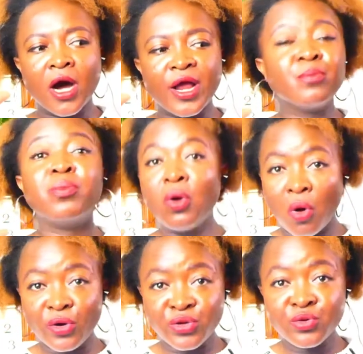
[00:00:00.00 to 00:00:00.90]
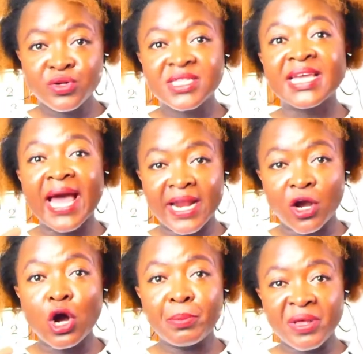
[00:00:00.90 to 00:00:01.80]
implore you to get a
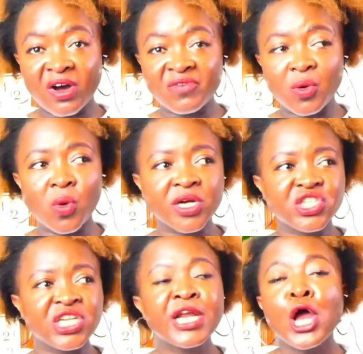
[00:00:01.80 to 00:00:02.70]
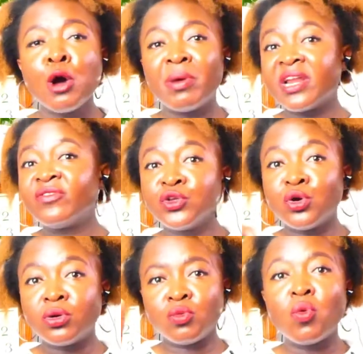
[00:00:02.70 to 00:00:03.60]
copy of the worksheet. But if you
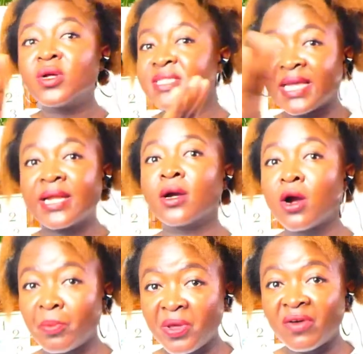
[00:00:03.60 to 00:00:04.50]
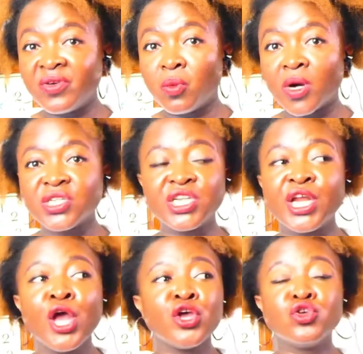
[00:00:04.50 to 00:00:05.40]
don't want to get a copy of the worksheet,
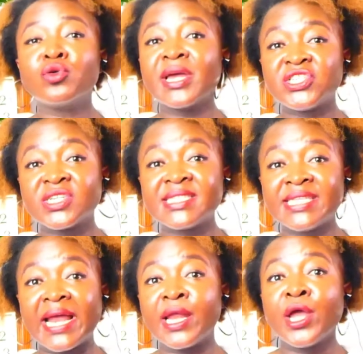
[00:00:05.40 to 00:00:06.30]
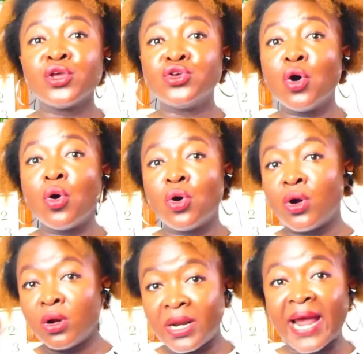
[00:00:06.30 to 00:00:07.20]
you can just send your
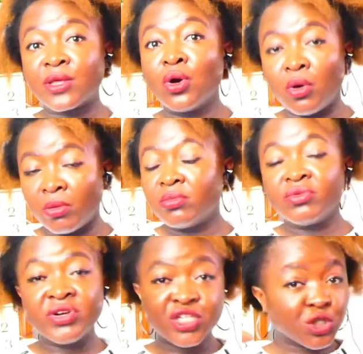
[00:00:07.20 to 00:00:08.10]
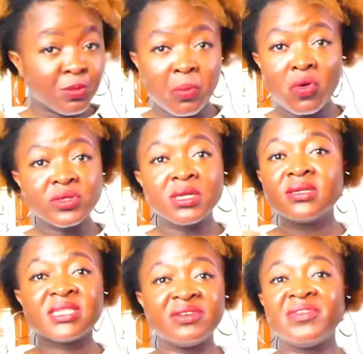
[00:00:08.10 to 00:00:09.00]
research proposal,
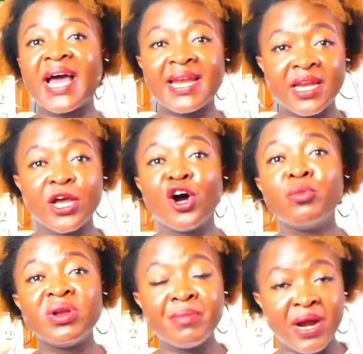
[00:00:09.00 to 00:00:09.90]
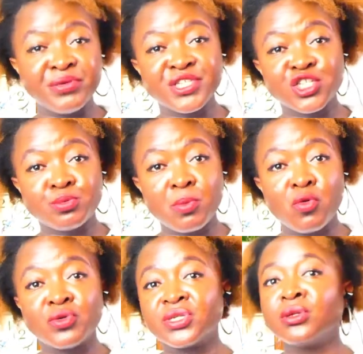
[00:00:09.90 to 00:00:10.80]
CV, I need help with my research
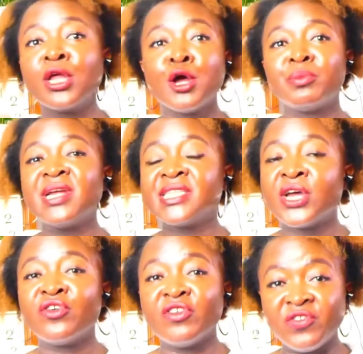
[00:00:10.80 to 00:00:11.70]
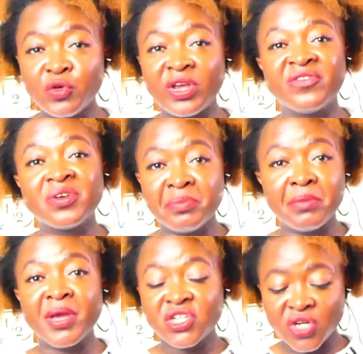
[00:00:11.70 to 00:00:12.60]
proposal, please review it for me,
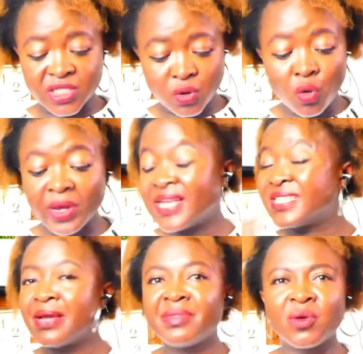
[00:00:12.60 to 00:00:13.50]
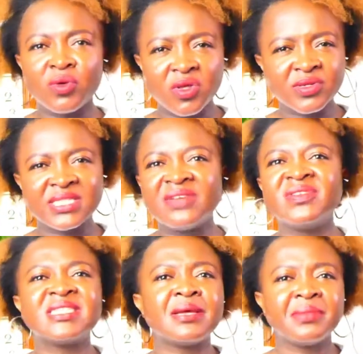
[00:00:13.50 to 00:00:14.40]
make sure it's okay. Same thing with your CV,
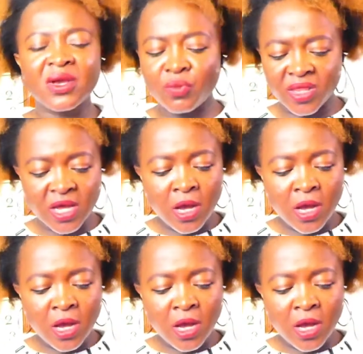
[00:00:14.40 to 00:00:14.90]
same thing with